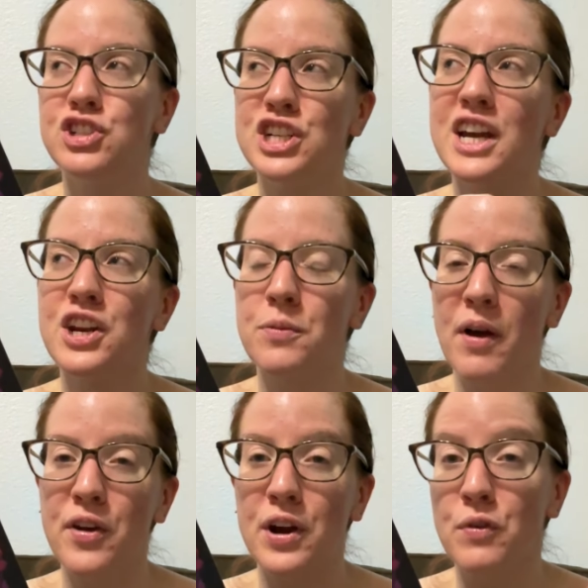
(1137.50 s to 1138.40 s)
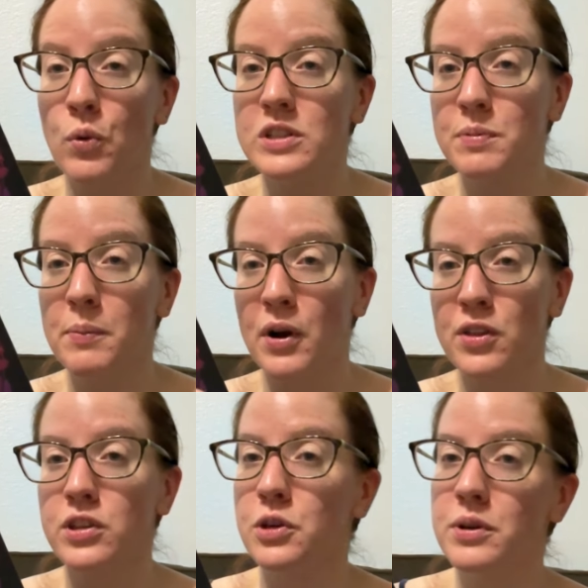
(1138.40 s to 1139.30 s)
and her mother have always been a part of
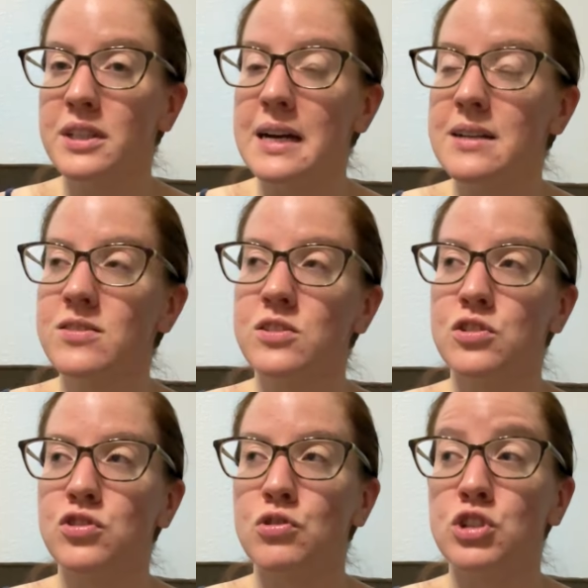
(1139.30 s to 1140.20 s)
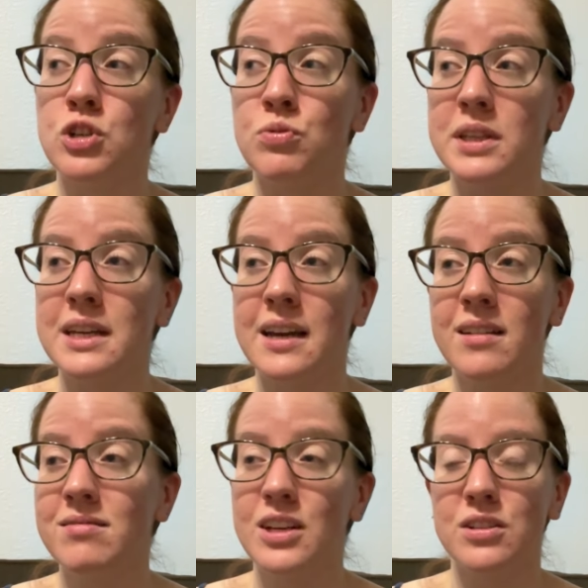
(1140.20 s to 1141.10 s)
the lower class, so she
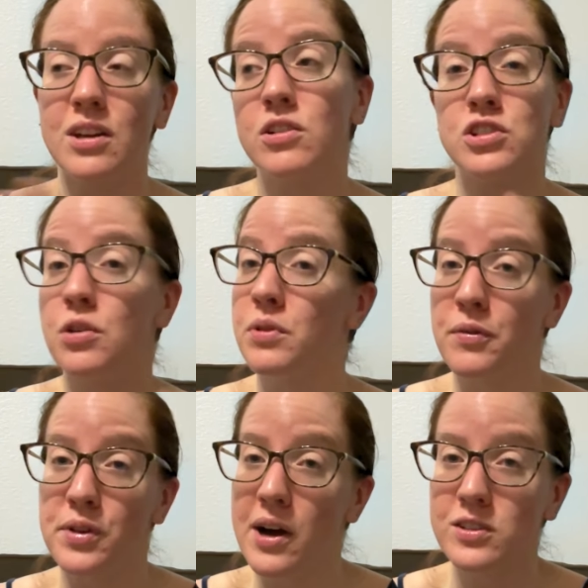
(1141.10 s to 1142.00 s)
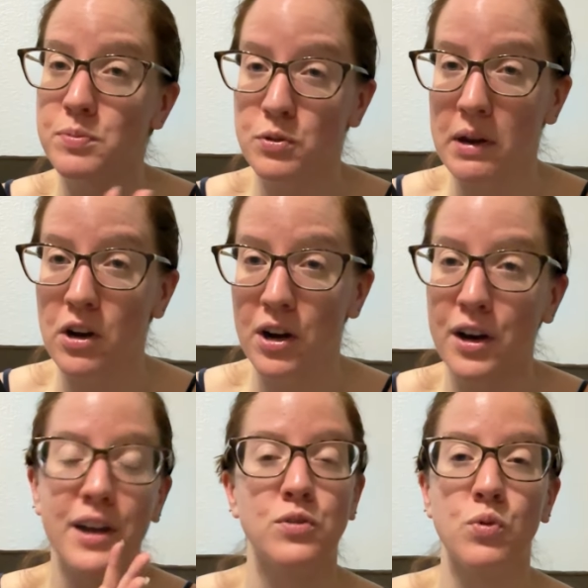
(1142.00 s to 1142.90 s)
really, there is no love lost between
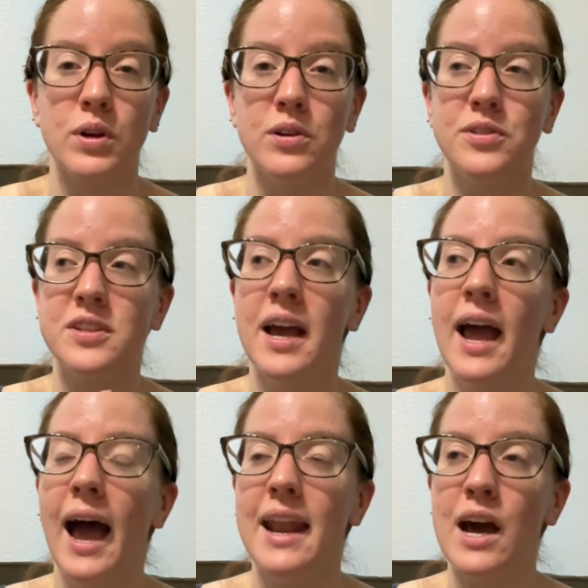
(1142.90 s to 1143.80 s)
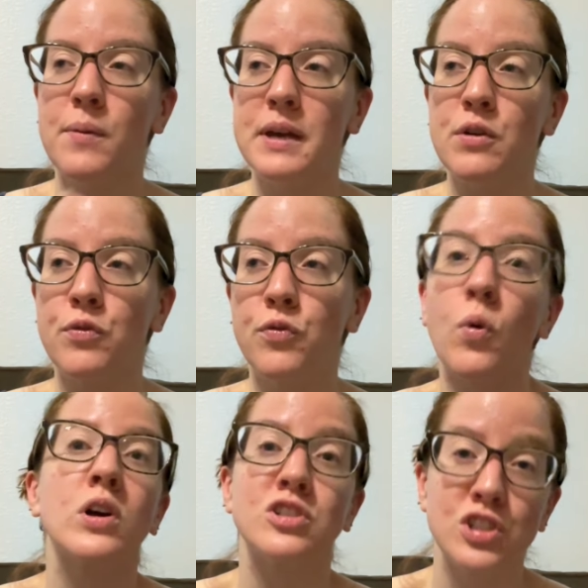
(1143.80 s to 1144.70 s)
her and the royals, and now being
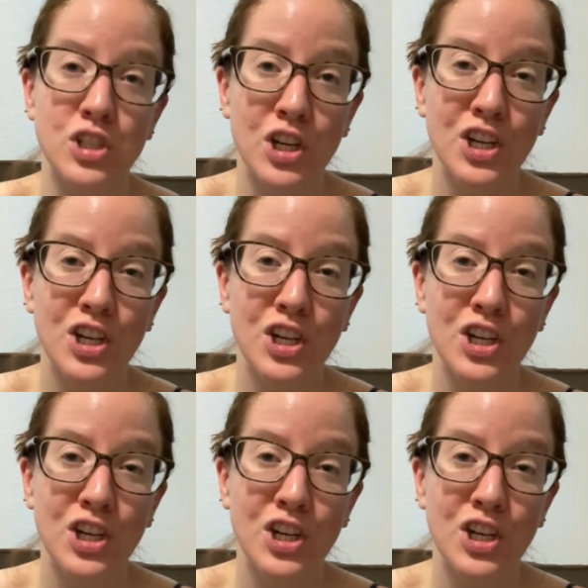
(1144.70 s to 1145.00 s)
forced